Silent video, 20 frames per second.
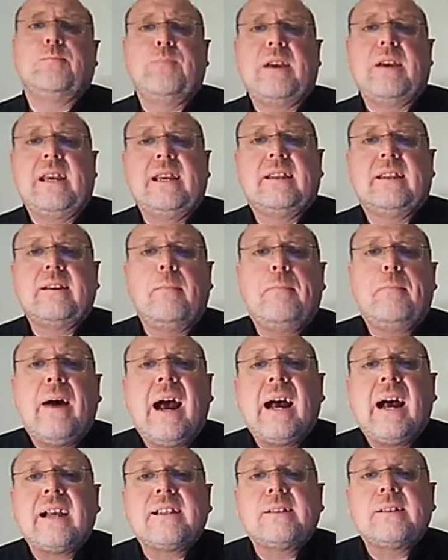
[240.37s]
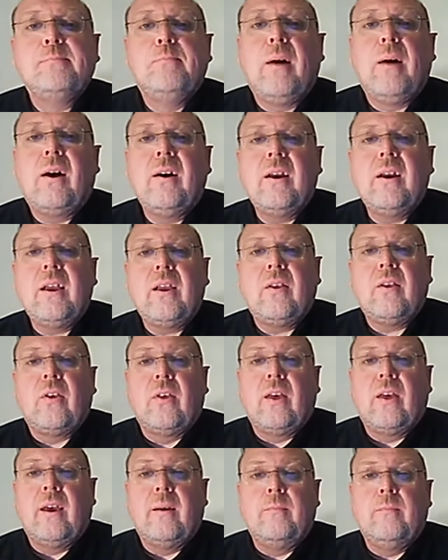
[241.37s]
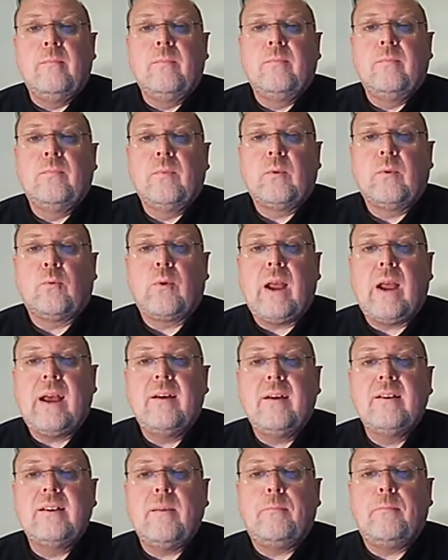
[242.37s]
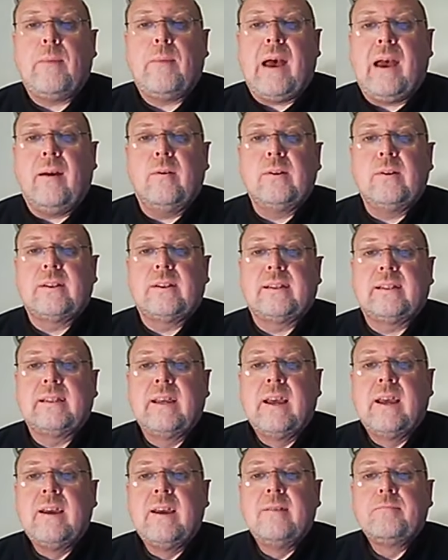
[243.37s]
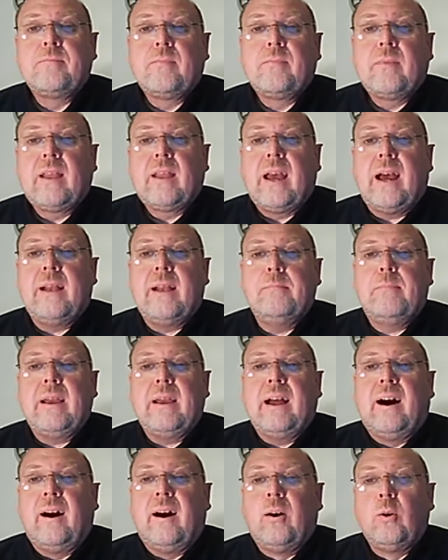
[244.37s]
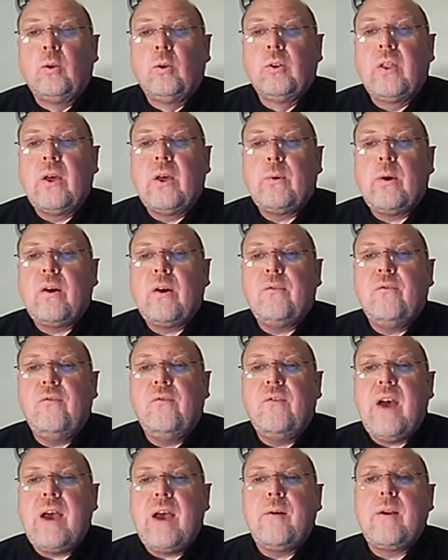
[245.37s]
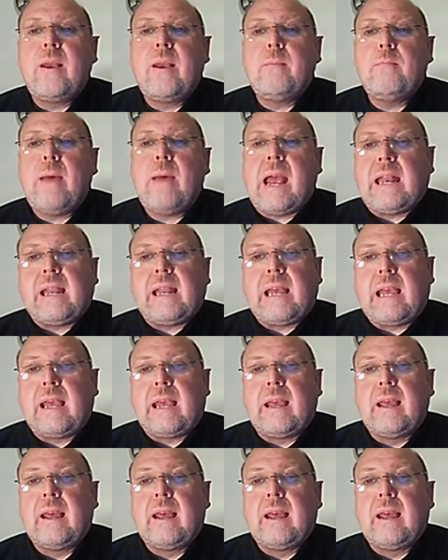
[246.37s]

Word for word: me to pass by them round about and behold there were very many